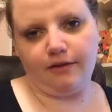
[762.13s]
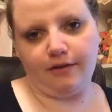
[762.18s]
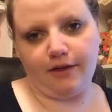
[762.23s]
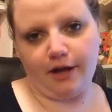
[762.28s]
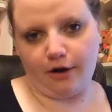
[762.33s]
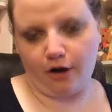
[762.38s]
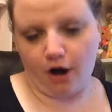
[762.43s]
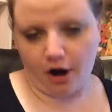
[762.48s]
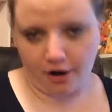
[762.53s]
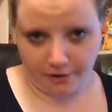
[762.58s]

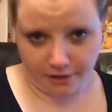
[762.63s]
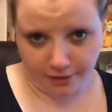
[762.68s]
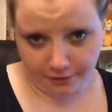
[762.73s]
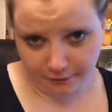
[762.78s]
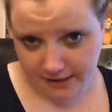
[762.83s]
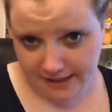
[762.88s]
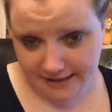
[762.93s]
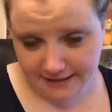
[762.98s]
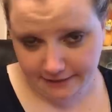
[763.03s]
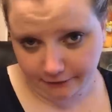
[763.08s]
There are
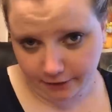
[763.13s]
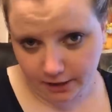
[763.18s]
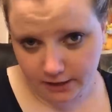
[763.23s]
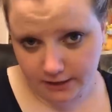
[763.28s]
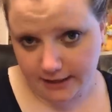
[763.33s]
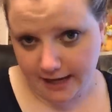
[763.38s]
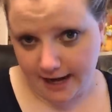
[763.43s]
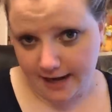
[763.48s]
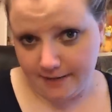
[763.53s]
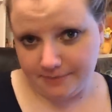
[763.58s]
three
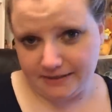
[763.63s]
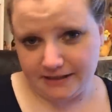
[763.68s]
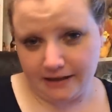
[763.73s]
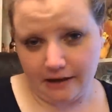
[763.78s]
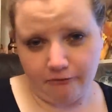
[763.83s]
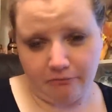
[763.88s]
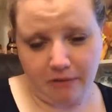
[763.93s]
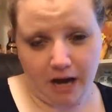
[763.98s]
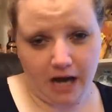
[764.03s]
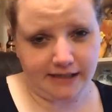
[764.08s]
different types
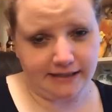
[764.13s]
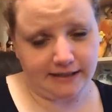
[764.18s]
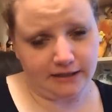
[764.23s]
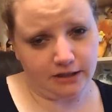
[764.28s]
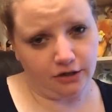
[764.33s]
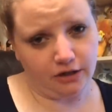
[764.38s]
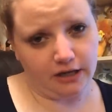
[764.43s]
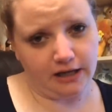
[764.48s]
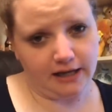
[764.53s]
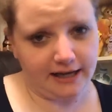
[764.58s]
of
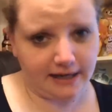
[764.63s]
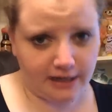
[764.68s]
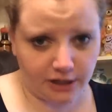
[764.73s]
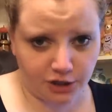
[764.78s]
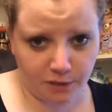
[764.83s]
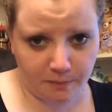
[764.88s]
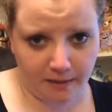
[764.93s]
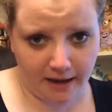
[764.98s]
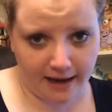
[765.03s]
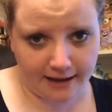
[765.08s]
boxes you can get at
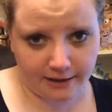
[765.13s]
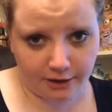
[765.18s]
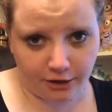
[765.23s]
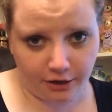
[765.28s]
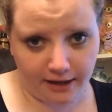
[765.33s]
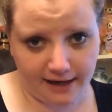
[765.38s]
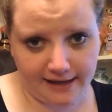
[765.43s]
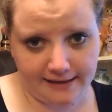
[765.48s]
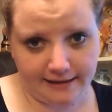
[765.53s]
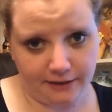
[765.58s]
Japan
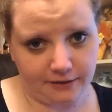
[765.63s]
Crate.